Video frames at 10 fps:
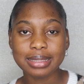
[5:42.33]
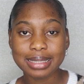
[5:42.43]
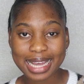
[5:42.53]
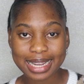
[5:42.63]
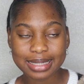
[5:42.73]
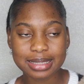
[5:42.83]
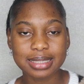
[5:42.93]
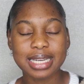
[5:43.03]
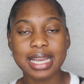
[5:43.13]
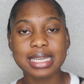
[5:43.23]
Light
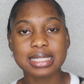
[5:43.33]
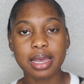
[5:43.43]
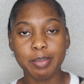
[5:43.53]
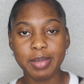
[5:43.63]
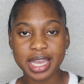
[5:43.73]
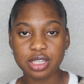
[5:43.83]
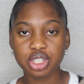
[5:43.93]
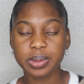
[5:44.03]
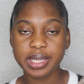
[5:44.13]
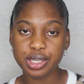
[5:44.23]
is a
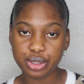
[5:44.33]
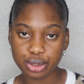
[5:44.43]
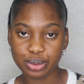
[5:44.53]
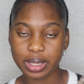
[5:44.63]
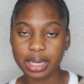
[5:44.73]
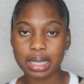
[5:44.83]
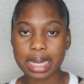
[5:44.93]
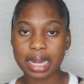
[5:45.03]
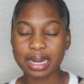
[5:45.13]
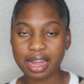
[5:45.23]
major issue in a
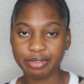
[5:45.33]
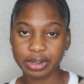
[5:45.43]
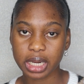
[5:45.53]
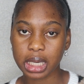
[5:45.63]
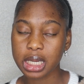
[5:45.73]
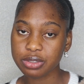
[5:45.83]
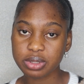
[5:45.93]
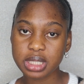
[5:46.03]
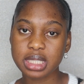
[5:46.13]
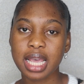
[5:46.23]
lot of African
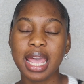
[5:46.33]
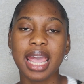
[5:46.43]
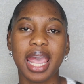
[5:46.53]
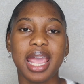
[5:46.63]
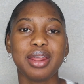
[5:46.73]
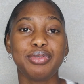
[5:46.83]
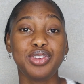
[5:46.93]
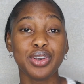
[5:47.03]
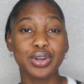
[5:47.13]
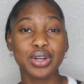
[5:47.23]
countries, and
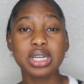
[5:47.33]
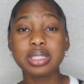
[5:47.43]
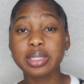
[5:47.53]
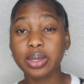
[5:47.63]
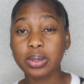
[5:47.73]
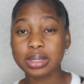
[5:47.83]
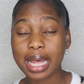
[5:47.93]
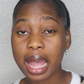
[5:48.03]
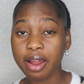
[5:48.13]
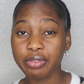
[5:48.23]
if you're going to go to
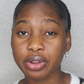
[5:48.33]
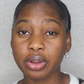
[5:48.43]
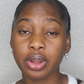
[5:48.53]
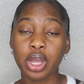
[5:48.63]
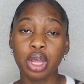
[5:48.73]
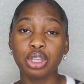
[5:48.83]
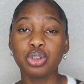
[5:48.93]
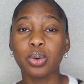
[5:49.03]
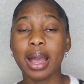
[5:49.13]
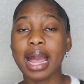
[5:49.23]
Africa,
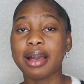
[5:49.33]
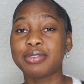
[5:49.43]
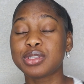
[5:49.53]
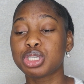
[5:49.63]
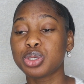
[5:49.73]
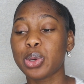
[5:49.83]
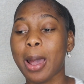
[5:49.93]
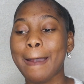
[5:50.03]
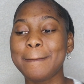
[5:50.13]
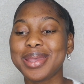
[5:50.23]
you have to
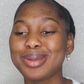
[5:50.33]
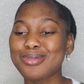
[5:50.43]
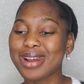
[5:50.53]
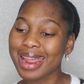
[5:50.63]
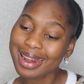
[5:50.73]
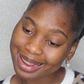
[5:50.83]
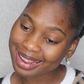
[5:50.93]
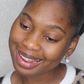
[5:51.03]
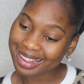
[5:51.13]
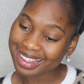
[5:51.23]
be
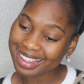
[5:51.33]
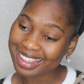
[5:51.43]
ready